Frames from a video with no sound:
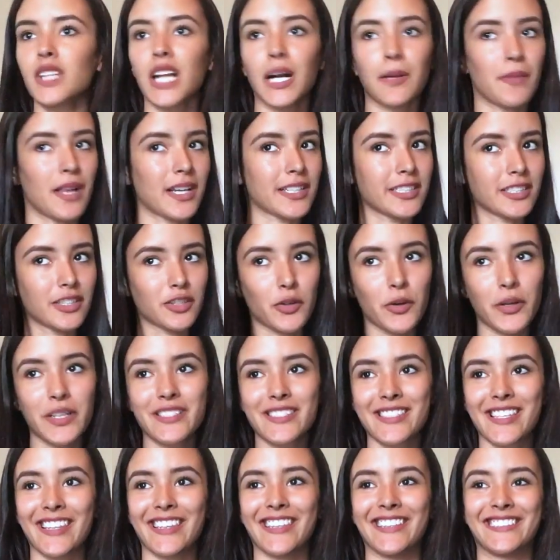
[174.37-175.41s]
not gonna go
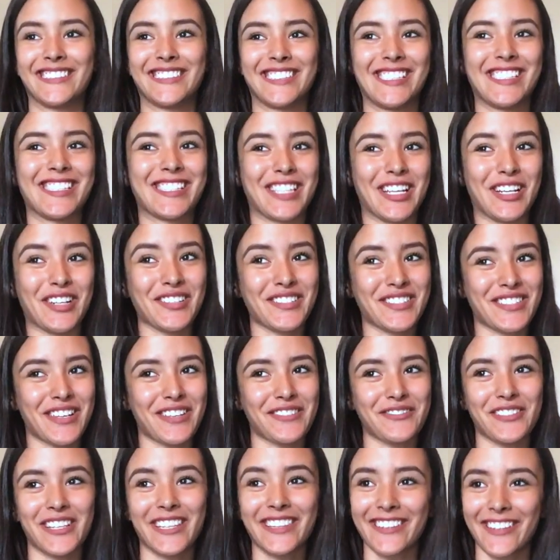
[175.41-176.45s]
into the details
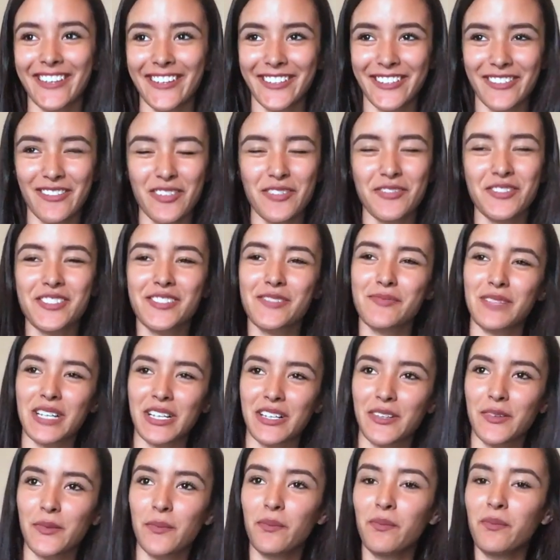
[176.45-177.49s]
on what the argument was
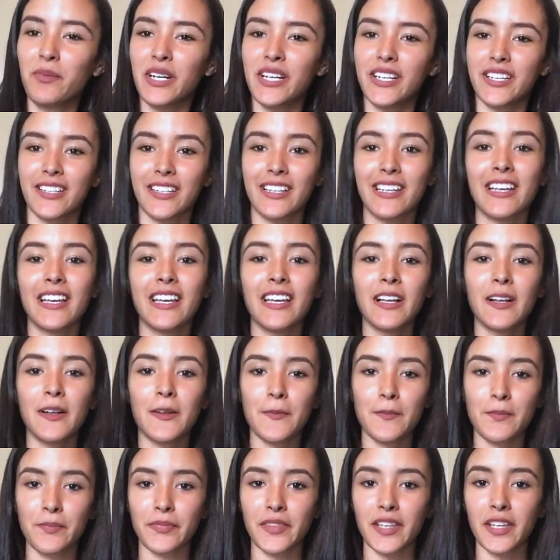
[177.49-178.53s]
about, but
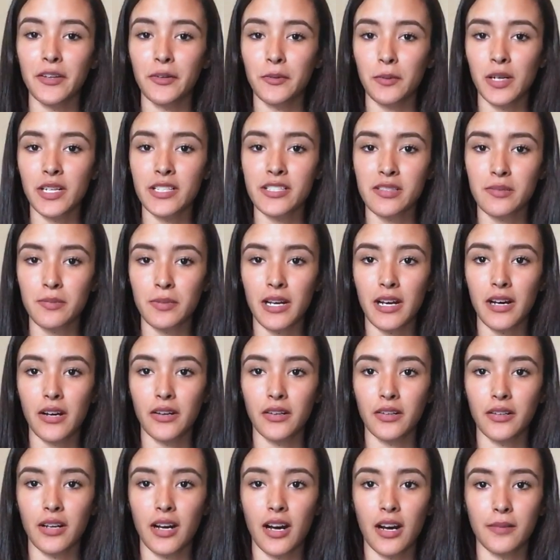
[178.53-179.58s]
it was
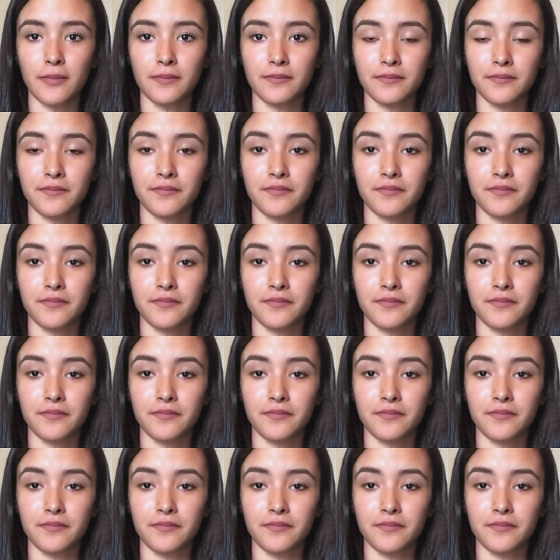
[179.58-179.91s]
about,